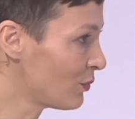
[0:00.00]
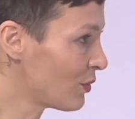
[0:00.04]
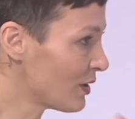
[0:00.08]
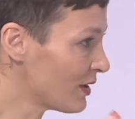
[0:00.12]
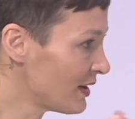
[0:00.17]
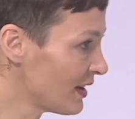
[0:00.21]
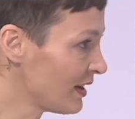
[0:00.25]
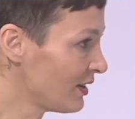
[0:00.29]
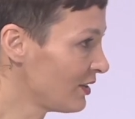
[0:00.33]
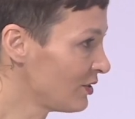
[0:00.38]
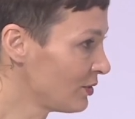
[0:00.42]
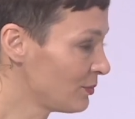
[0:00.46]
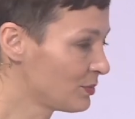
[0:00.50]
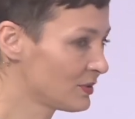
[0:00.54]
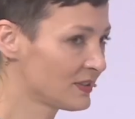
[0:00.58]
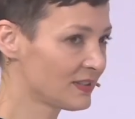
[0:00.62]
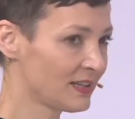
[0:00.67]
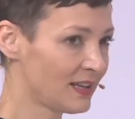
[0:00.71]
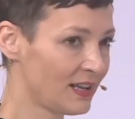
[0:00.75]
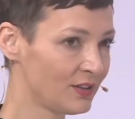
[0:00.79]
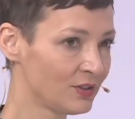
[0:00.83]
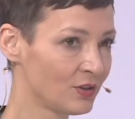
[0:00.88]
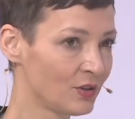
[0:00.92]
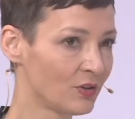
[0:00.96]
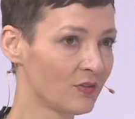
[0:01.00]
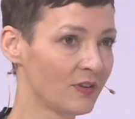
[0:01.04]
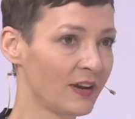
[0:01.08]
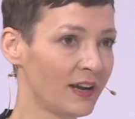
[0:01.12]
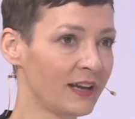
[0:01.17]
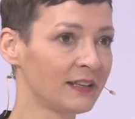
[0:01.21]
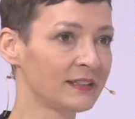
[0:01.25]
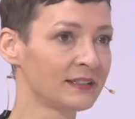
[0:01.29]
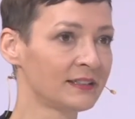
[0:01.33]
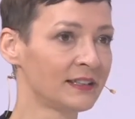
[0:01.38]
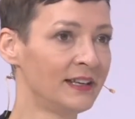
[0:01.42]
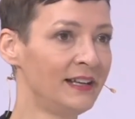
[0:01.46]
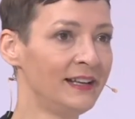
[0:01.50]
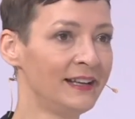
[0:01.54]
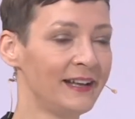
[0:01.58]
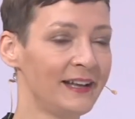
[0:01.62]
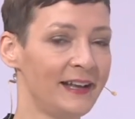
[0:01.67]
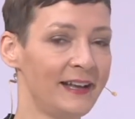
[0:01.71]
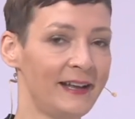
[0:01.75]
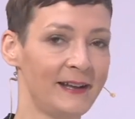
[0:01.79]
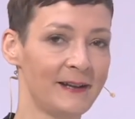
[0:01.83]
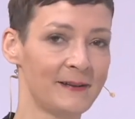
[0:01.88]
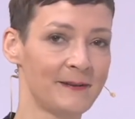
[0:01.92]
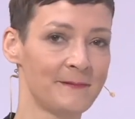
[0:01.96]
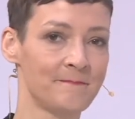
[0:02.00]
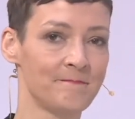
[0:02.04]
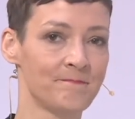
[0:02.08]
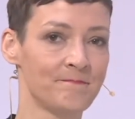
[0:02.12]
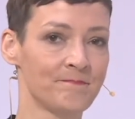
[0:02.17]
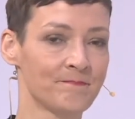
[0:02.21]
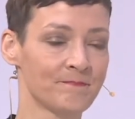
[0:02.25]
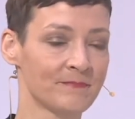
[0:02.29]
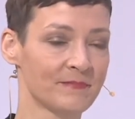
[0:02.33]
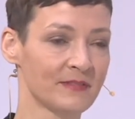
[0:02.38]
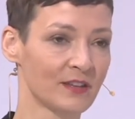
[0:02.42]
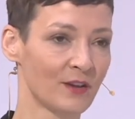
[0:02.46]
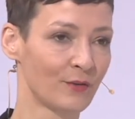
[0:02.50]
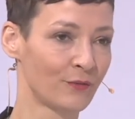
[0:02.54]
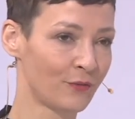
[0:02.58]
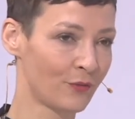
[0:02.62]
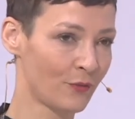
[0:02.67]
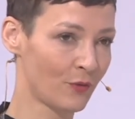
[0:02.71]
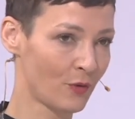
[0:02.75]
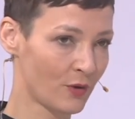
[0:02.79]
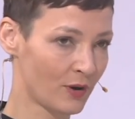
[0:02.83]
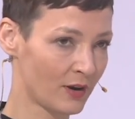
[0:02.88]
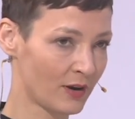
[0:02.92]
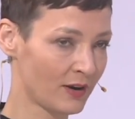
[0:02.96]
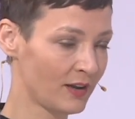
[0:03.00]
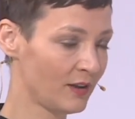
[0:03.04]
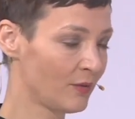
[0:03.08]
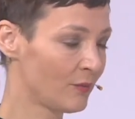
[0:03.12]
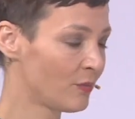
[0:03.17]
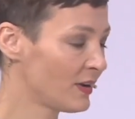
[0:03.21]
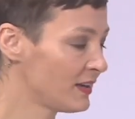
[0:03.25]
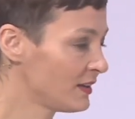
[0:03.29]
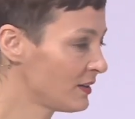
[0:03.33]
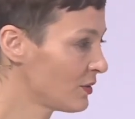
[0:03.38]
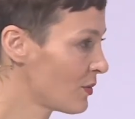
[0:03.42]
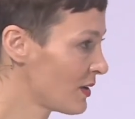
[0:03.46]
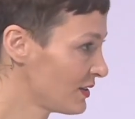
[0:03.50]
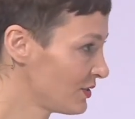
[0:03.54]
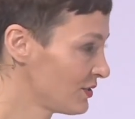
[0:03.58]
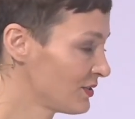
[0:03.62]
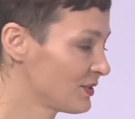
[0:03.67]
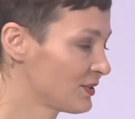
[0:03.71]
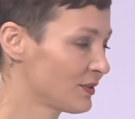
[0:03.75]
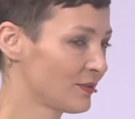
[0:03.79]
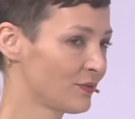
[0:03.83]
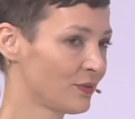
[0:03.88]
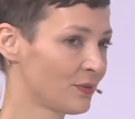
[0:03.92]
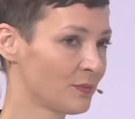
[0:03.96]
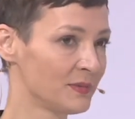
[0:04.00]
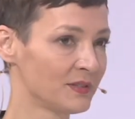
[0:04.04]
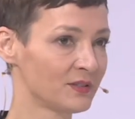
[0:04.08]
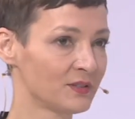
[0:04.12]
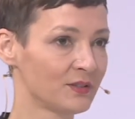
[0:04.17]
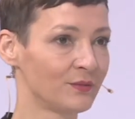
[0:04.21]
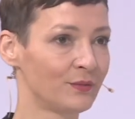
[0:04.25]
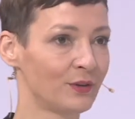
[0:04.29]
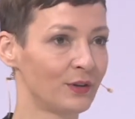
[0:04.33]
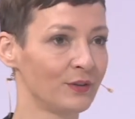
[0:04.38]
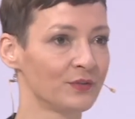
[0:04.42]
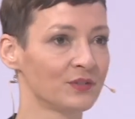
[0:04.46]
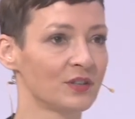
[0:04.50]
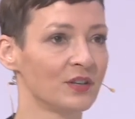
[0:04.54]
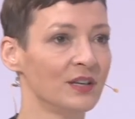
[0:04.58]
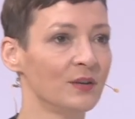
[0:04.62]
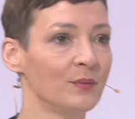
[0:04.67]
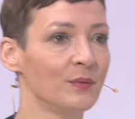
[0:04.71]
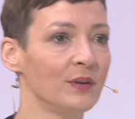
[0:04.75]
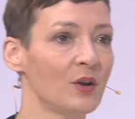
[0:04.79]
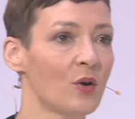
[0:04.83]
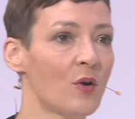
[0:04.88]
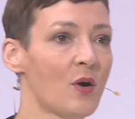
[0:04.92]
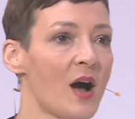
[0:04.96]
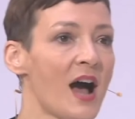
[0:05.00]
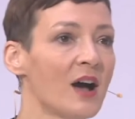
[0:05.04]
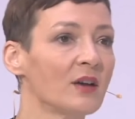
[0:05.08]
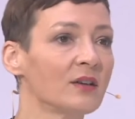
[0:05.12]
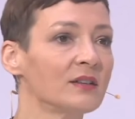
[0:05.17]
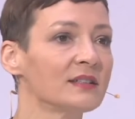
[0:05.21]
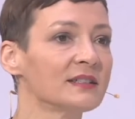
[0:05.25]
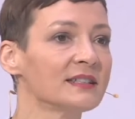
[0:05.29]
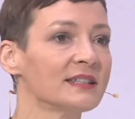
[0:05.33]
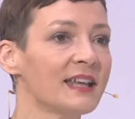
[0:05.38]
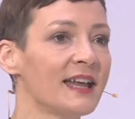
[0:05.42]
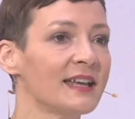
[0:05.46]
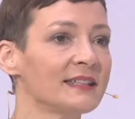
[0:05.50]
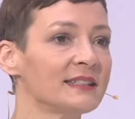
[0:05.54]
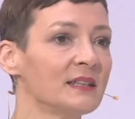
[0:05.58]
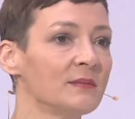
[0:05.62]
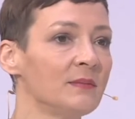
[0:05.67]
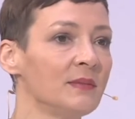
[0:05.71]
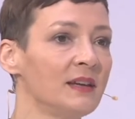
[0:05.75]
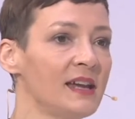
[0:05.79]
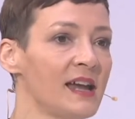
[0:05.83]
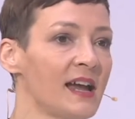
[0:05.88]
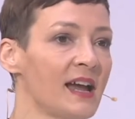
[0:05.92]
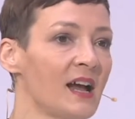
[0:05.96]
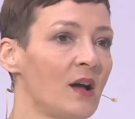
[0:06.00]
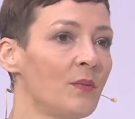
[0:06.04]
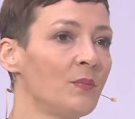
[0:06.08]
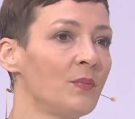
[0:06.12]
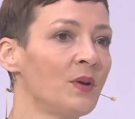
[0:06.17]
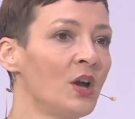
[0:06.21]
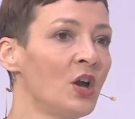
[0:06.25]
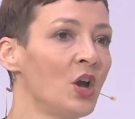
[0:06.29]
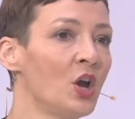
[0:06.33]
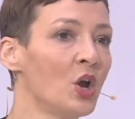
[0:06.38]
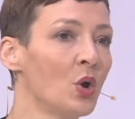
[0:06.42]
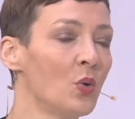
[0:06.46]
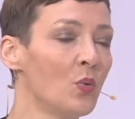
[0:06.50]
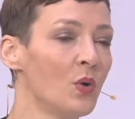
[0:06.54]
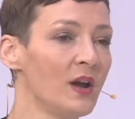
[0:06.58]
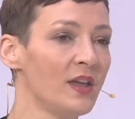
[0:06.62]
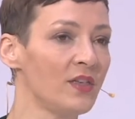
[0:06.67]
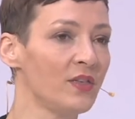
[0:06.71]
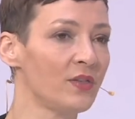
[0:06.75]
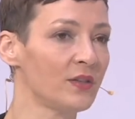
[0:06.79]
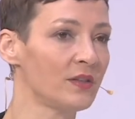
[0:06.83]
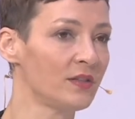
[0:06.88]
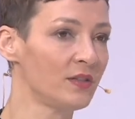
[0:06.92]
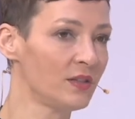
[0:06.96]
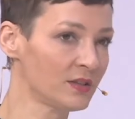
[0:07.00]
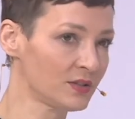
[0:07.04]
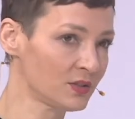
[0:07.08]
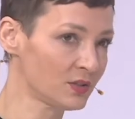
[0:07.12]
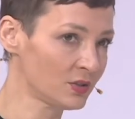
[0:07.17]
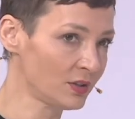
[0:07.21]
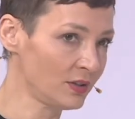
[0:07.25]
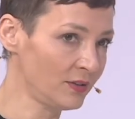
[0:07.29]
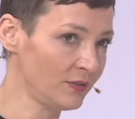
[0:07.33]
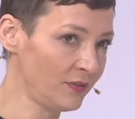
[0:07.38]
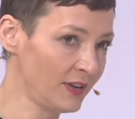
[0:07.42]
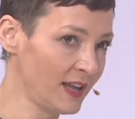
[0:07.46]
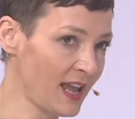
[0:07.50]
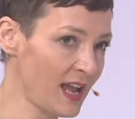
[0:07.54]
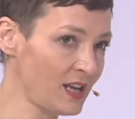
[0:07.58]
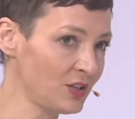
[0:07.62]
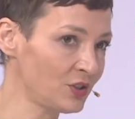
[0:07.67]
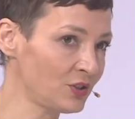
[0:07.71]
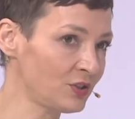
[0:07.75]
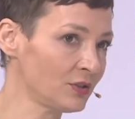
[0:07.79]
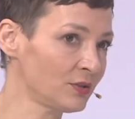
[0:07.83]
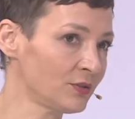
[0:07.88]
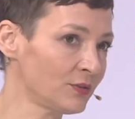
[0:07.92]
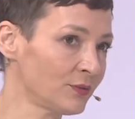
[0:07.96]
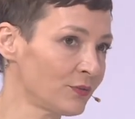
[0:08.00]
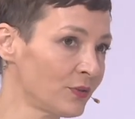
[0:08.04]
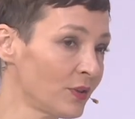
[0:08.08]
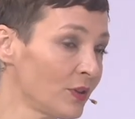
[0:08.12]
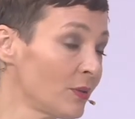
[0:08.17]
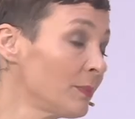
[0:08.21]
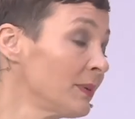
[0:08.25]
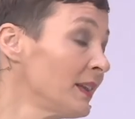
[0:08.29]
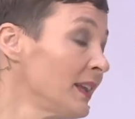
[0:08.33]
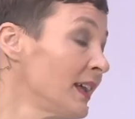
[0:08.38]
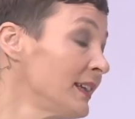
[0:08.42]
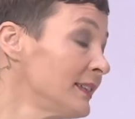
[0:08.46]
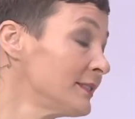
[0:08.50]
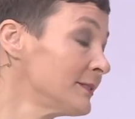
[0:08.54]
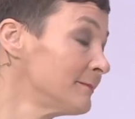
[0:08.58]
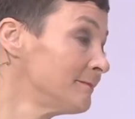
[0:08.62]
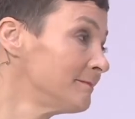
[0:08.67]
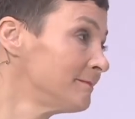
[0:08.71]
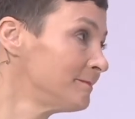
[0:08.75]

100% correct for when the questions are from Mr. Wolf. So here we go. How does SMA help with the certification for the plant?